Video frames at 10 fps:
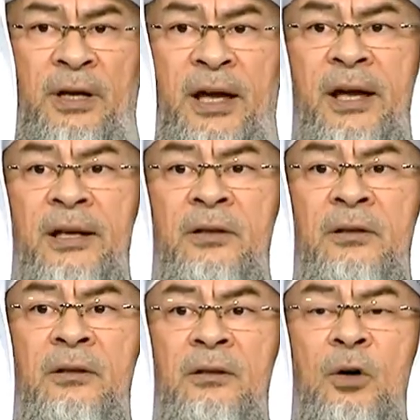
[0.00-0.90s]
and
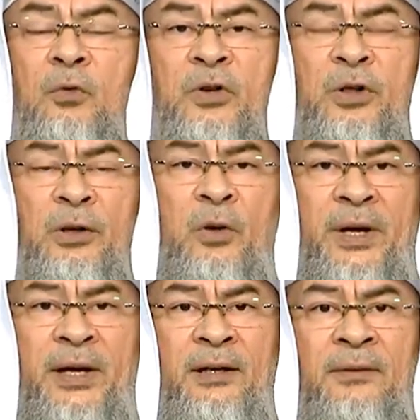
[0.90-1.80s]

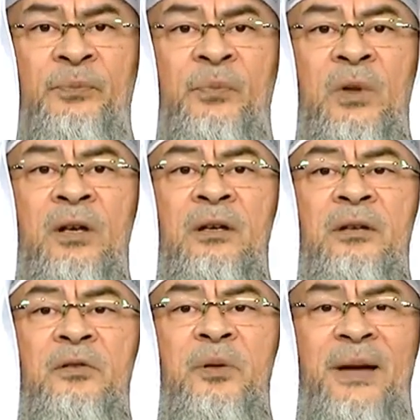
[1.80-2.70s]
overthrowing,
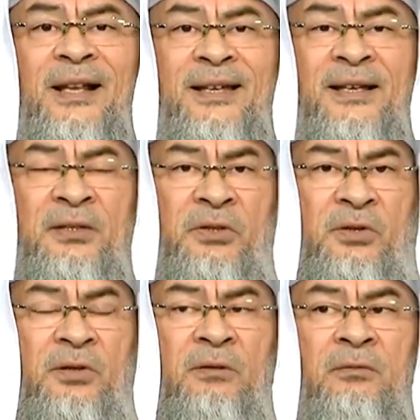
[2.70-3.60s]

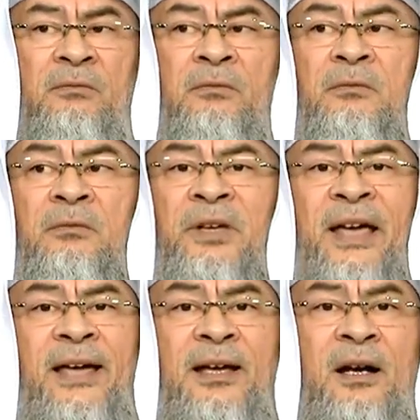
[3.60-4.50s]
rebellions,
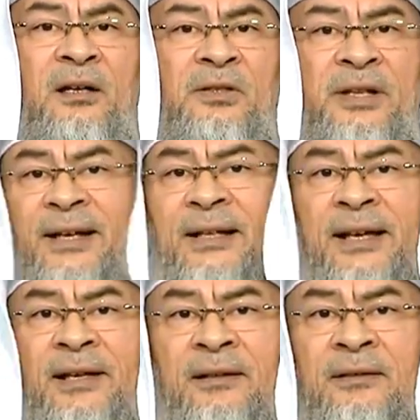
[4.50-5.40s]
chaos,
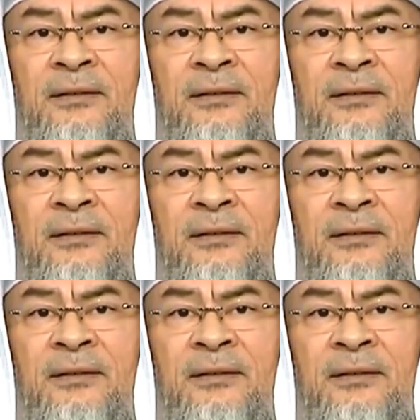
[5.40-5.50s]
killing,